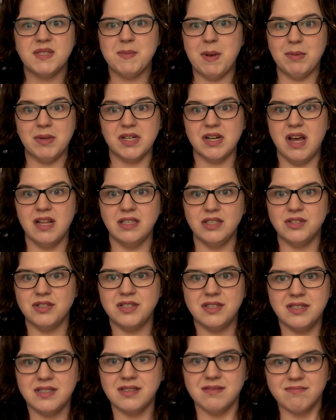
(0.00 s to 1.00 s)
public
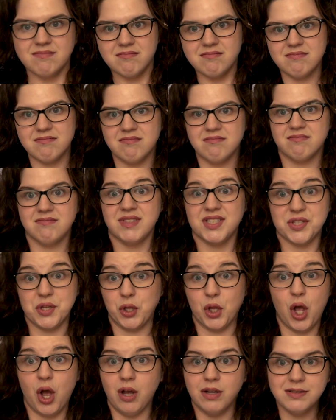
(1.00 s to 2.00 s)
knowledge, it's
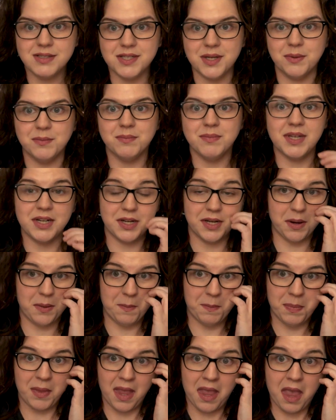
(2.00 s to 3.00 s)
law. So there you go.
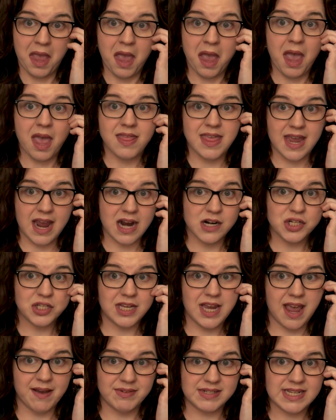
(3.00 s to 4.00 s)
They
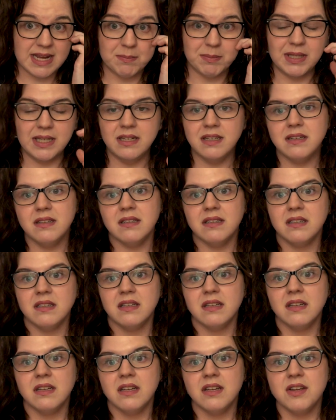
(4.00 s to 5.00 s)
actually have a template
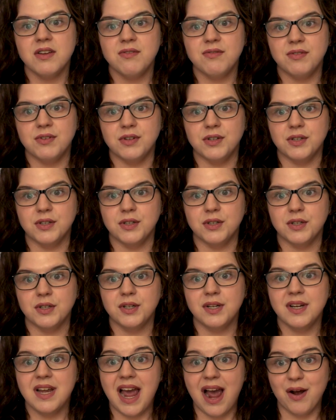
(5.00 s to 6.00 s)
for
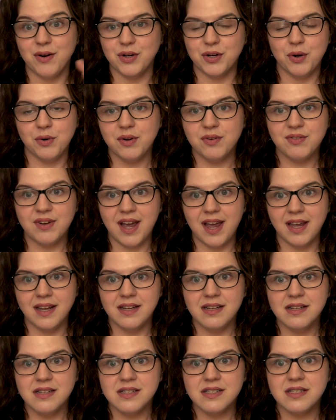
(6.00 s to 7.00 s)
how to notify
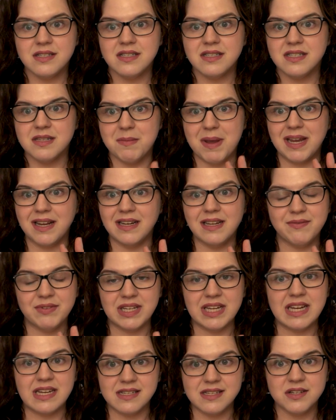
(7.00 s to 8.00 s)
to make it
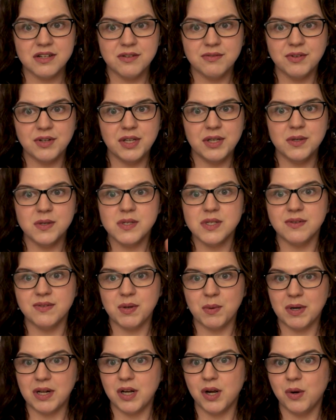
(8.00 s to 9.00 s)
even easier for you. So if
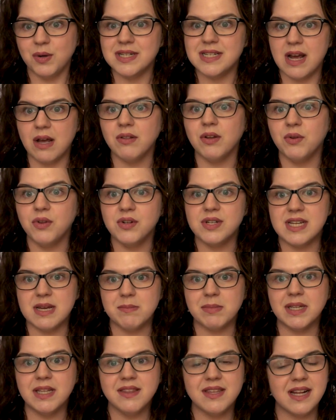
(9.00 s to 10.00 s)
you want to go and download their
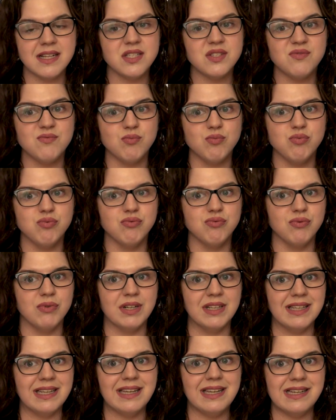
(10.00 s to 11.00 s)
template, that's
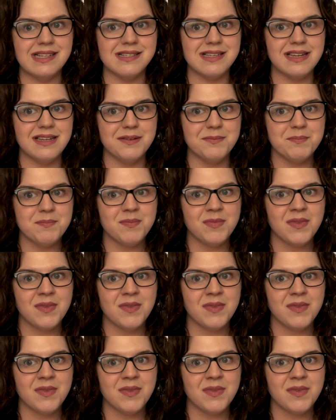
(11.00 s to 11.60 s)
really easy.